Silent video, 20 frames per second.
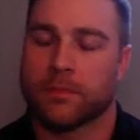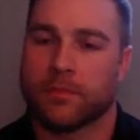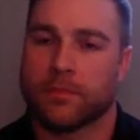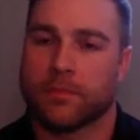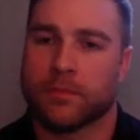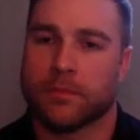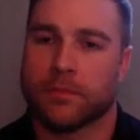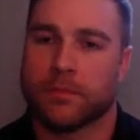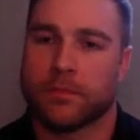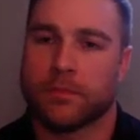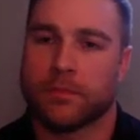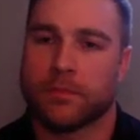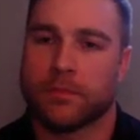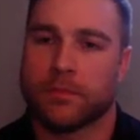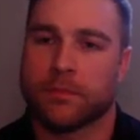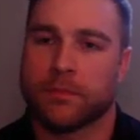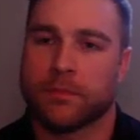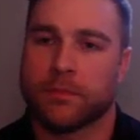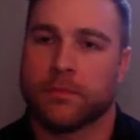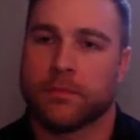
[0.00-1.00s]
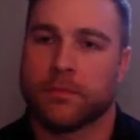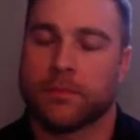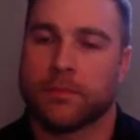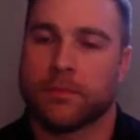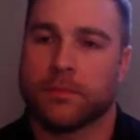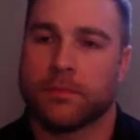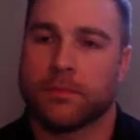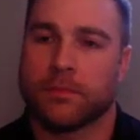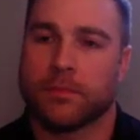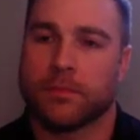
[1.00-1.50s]

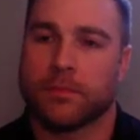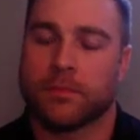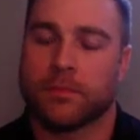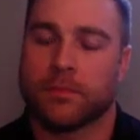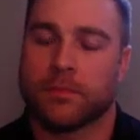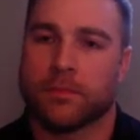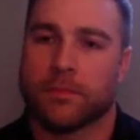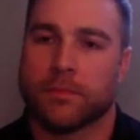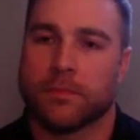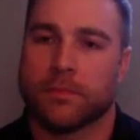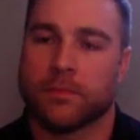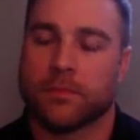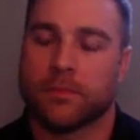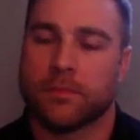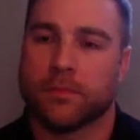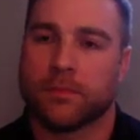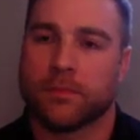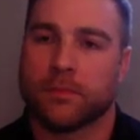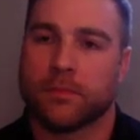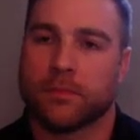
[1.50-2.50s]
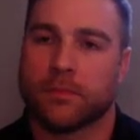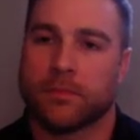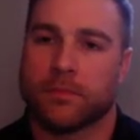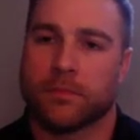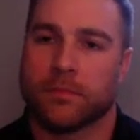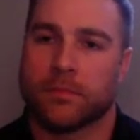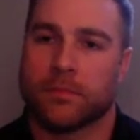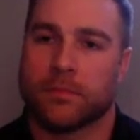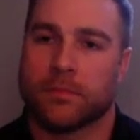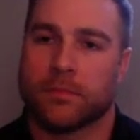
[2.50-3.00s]

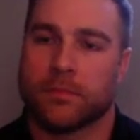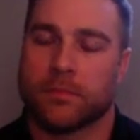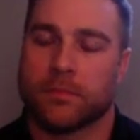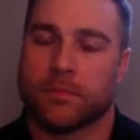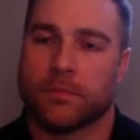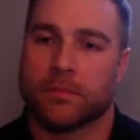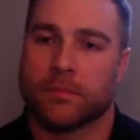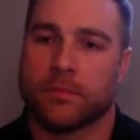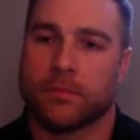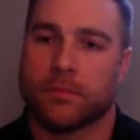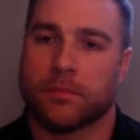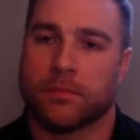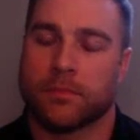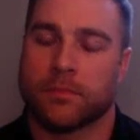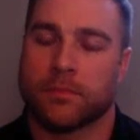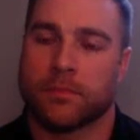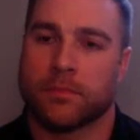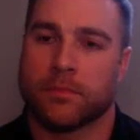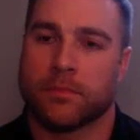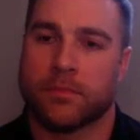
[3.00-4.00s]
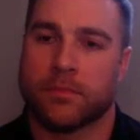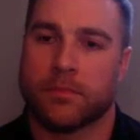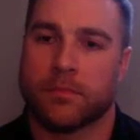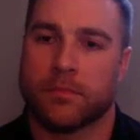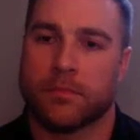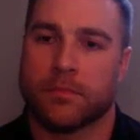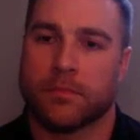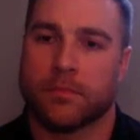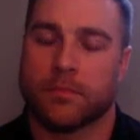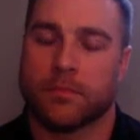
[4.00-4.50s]

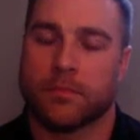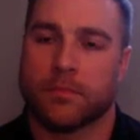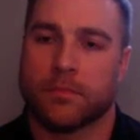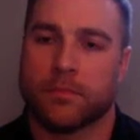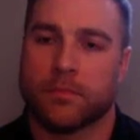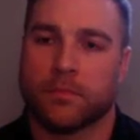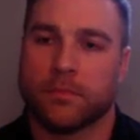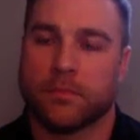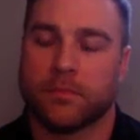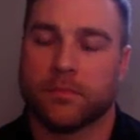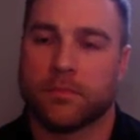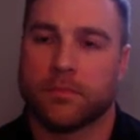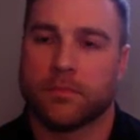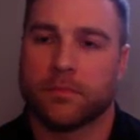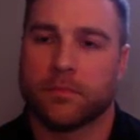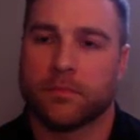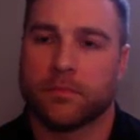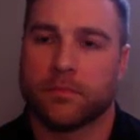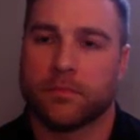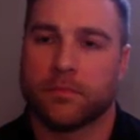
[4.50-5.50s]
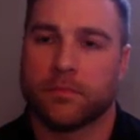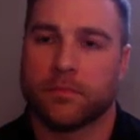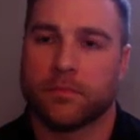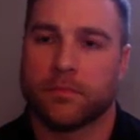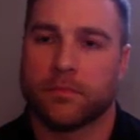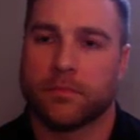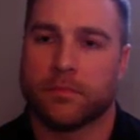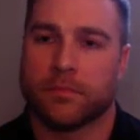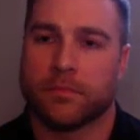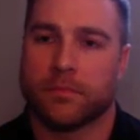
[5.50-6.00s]

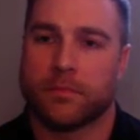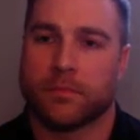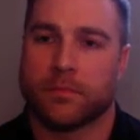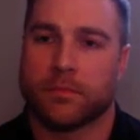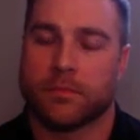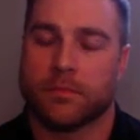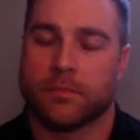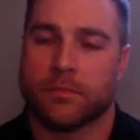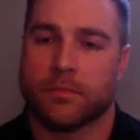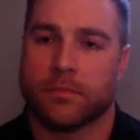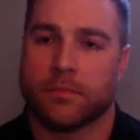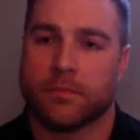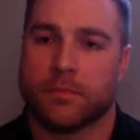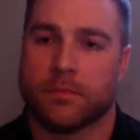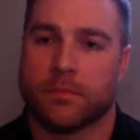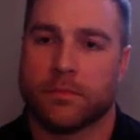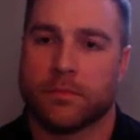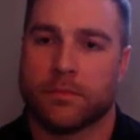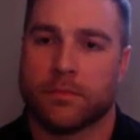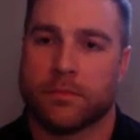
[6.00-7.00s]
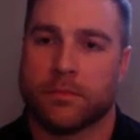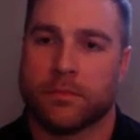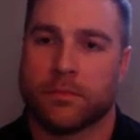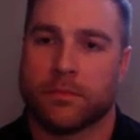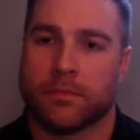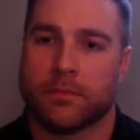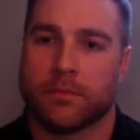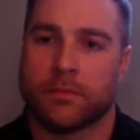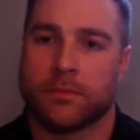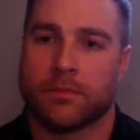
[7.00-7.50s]

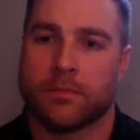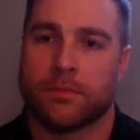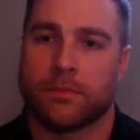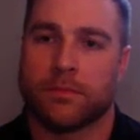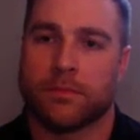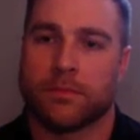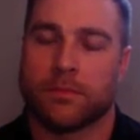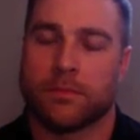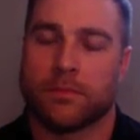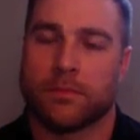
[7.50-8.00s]
This person isn't speaking.